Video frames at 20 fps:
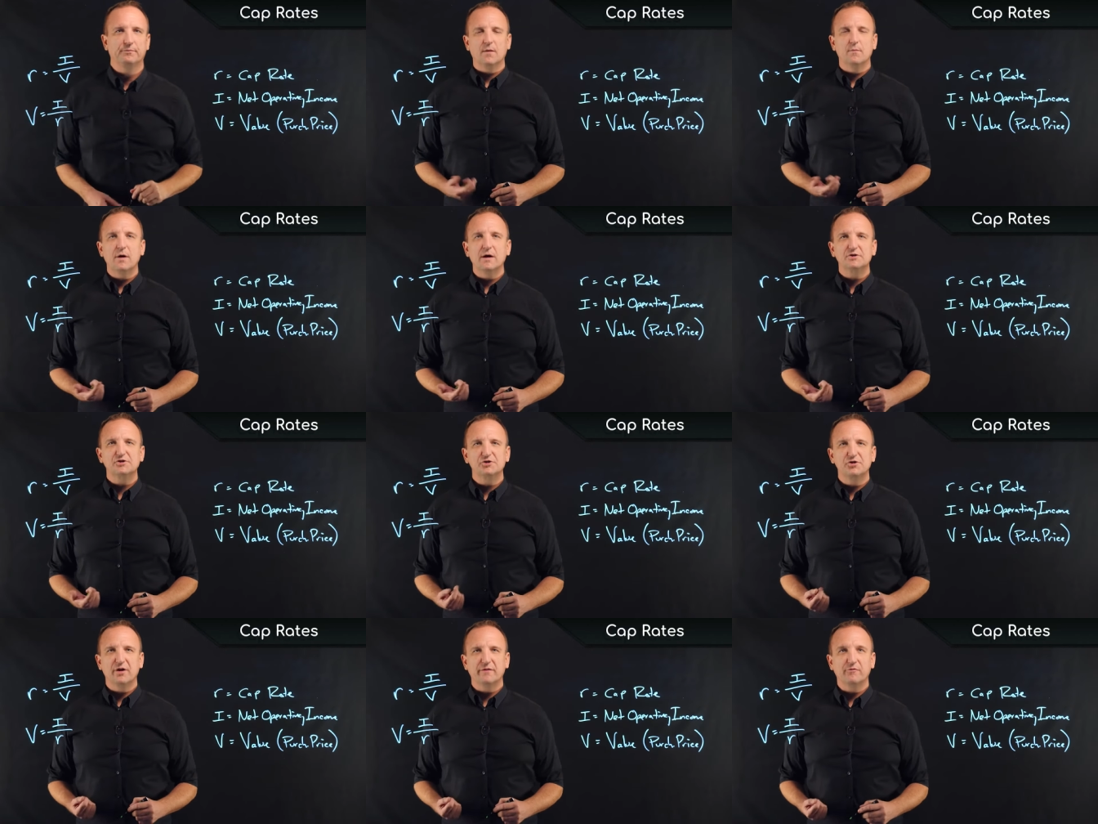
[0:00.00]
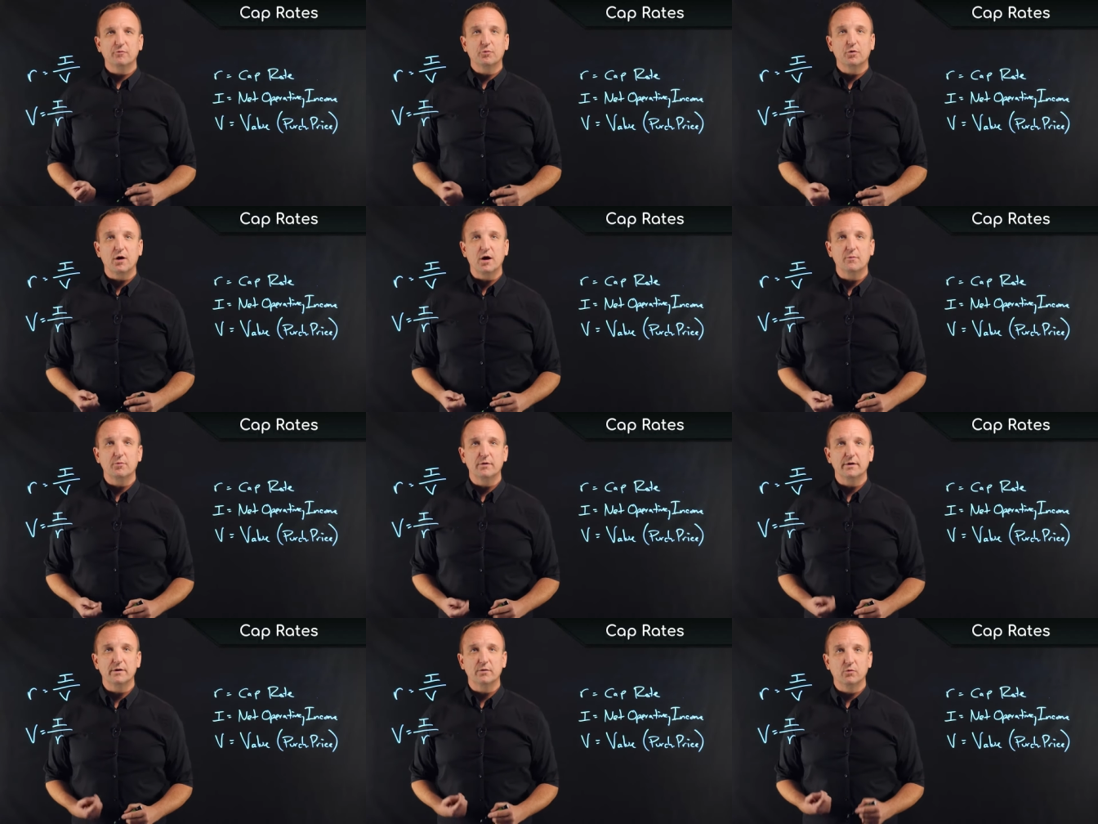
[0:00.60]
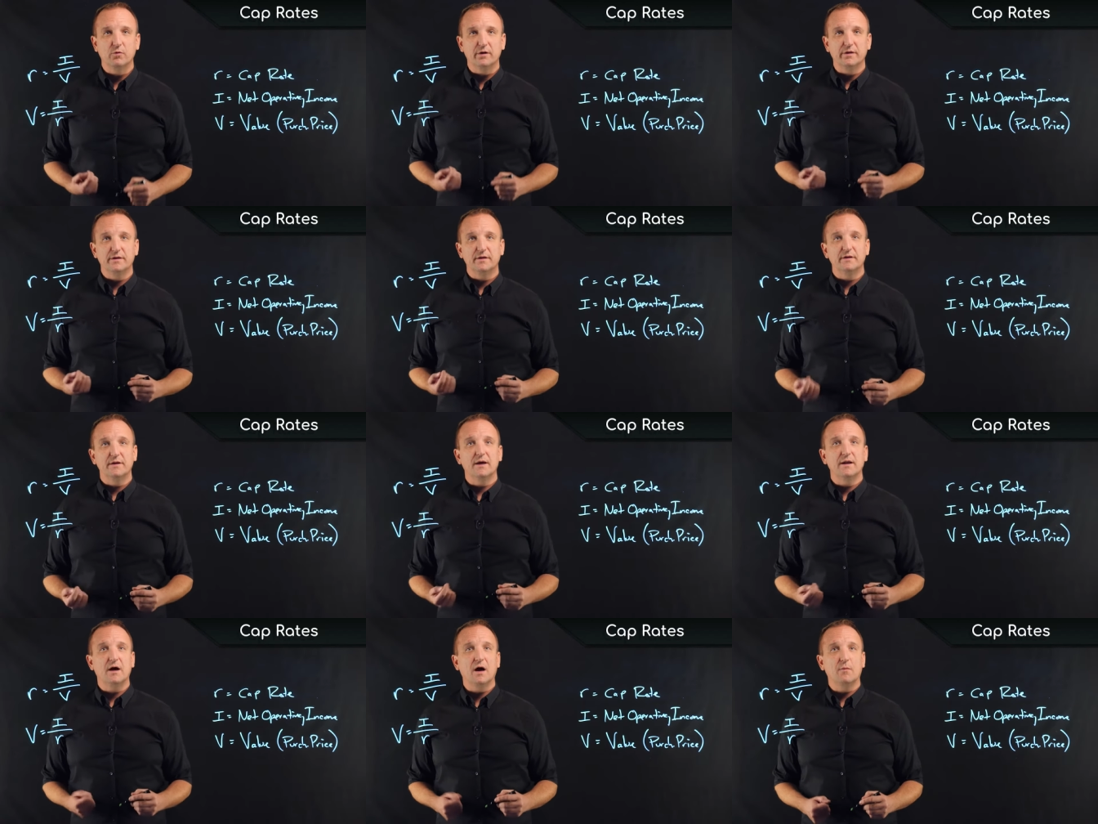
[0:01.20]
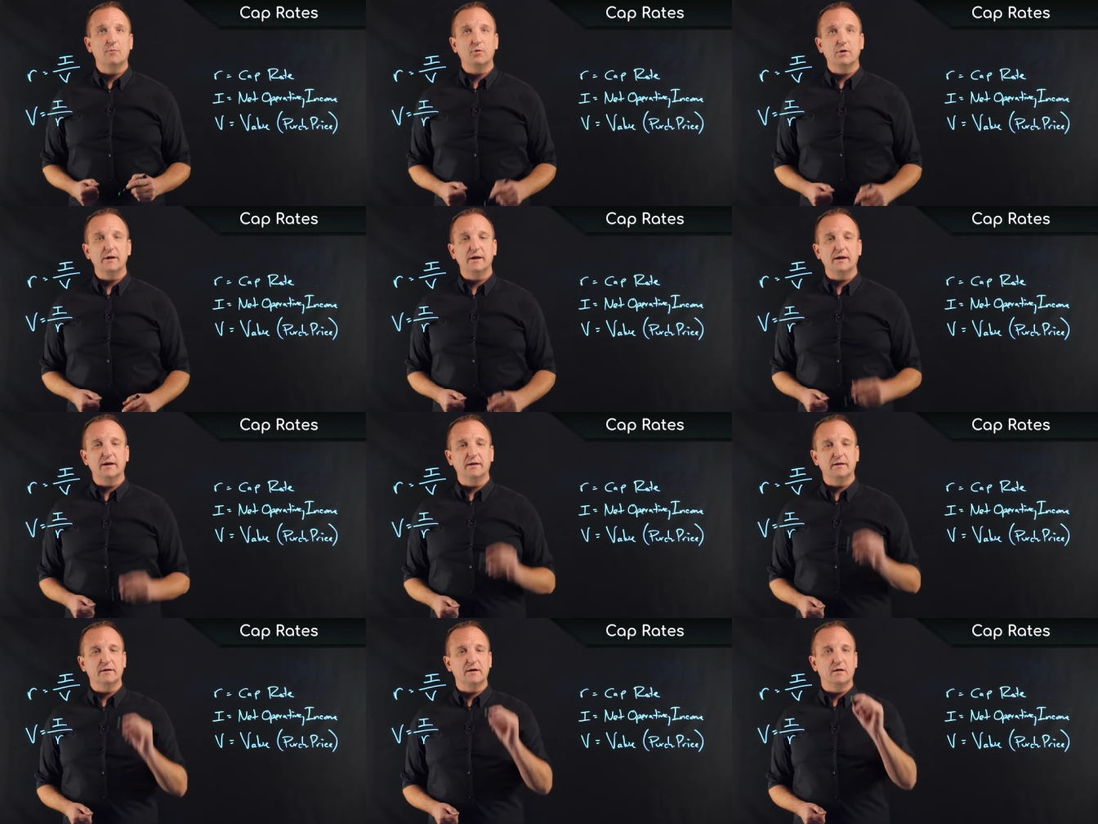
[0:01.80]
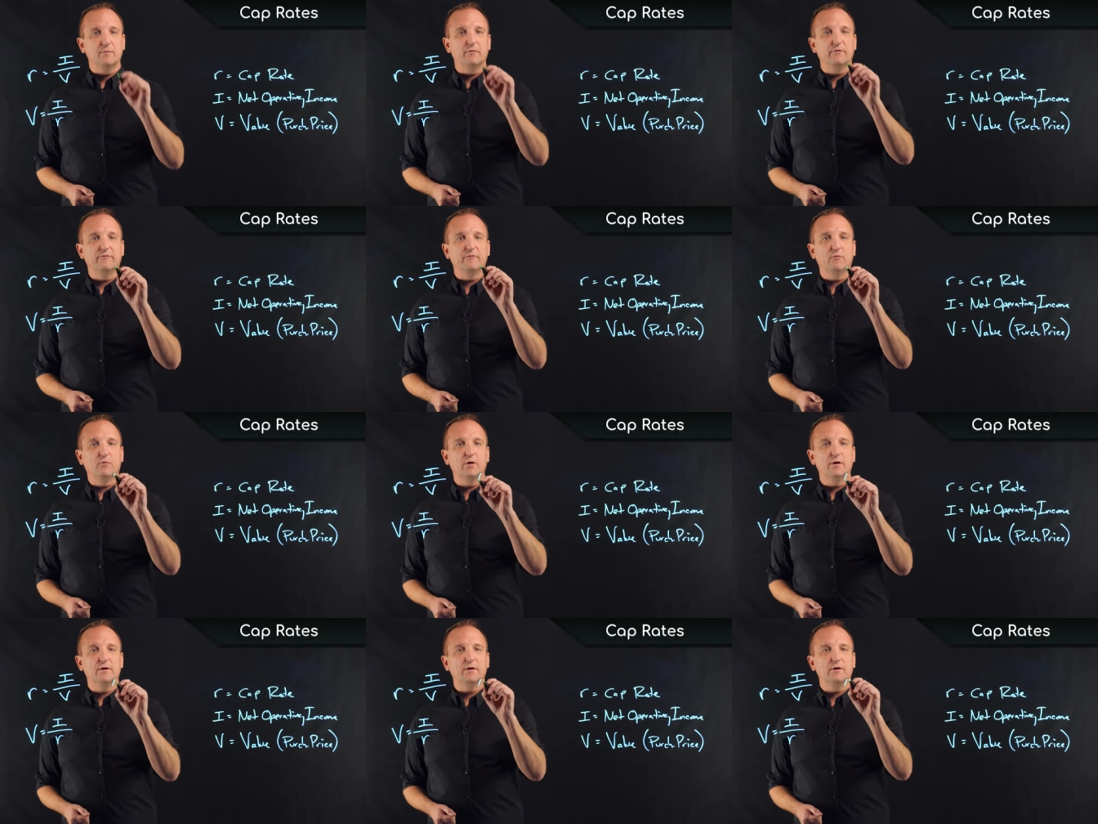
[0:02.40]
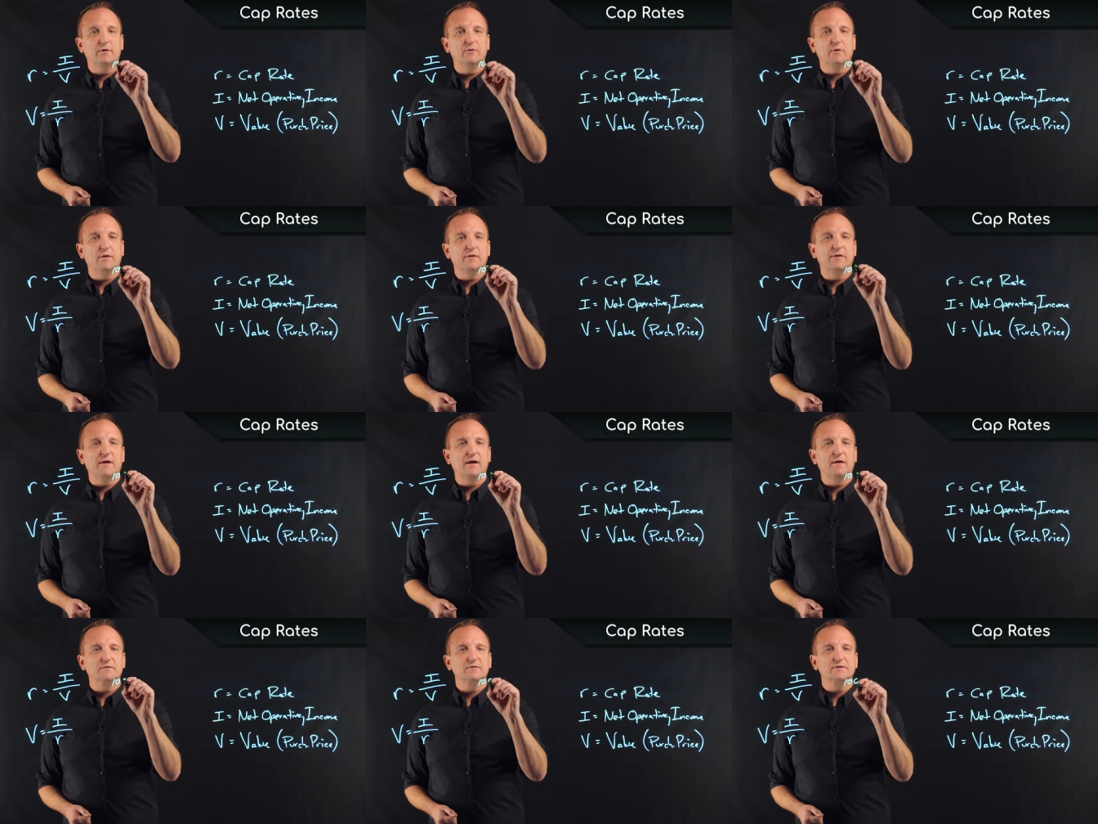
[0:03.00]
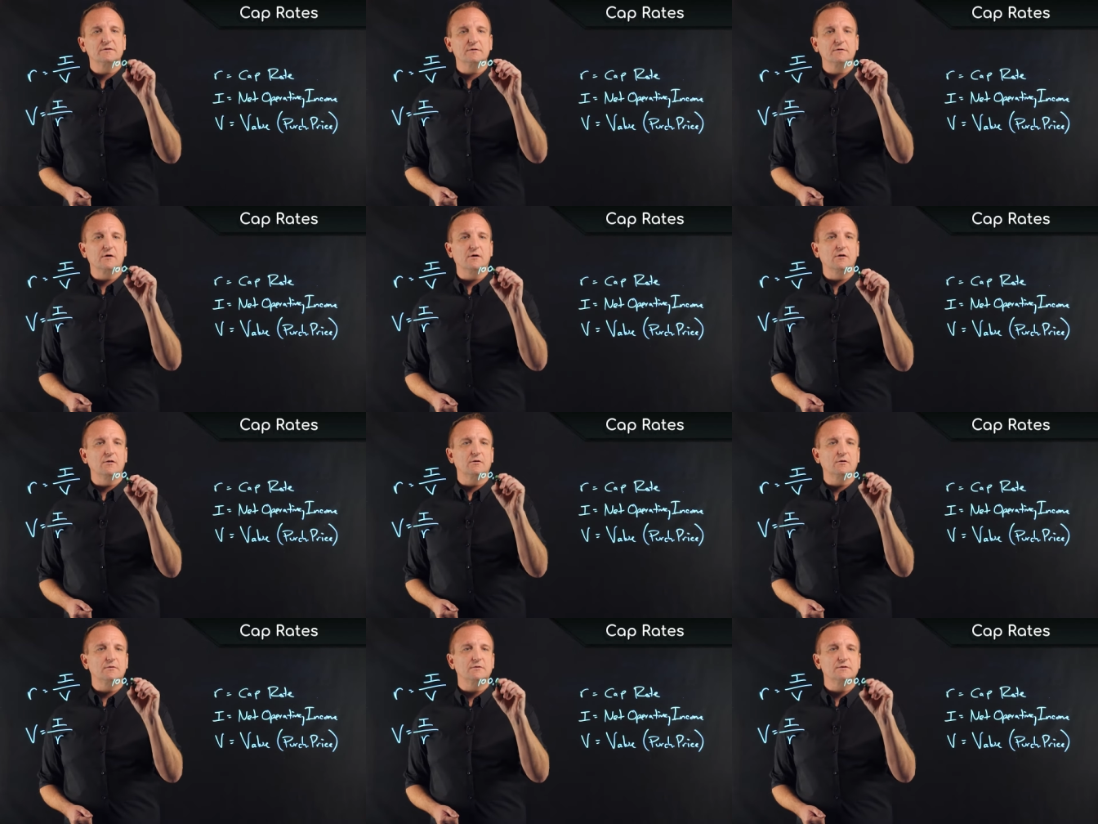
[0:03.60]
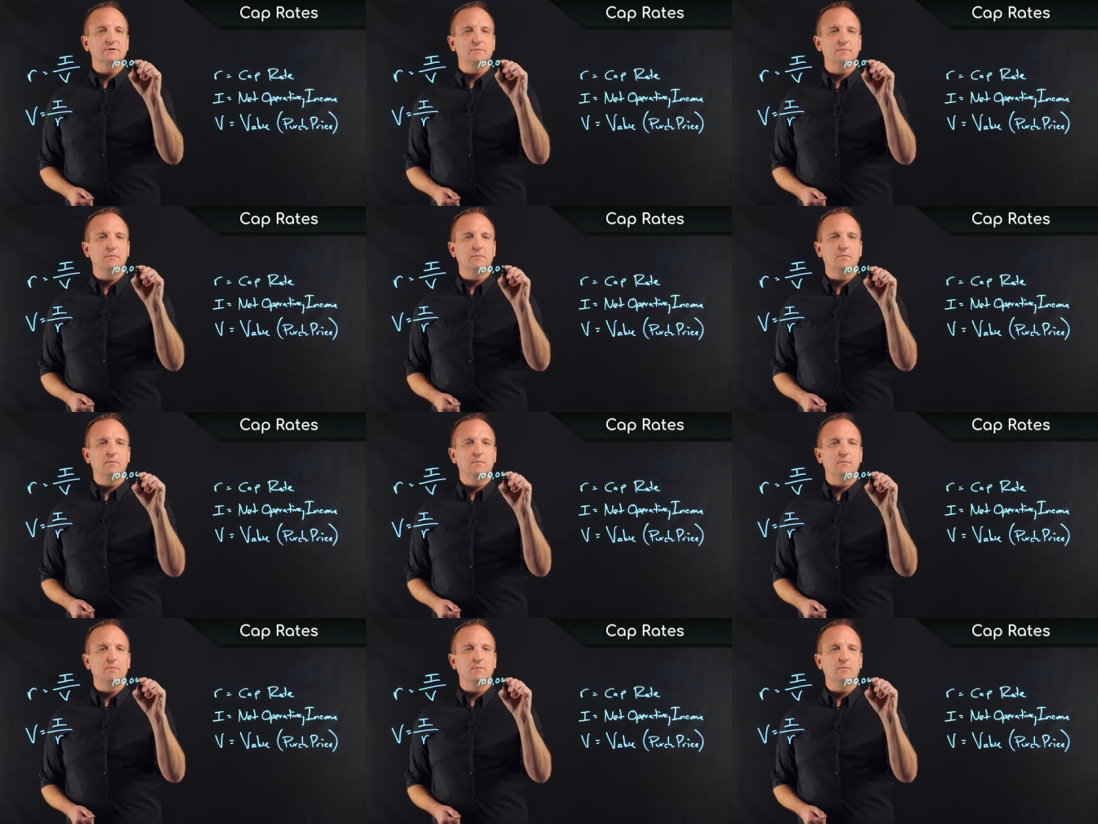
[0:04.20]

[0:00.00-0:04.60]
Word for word: Imagine you have a property with a net operating income of $100,000,